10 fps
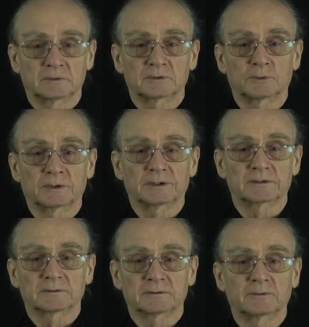
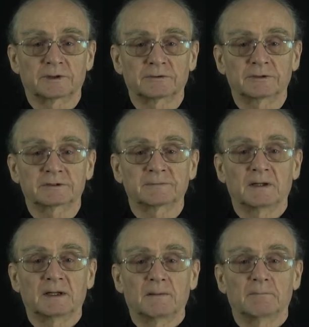squared variance,
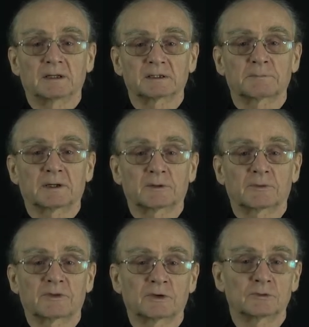multiplied
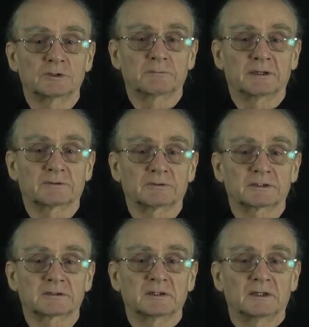with the unit
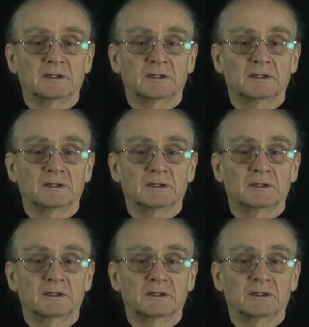matrix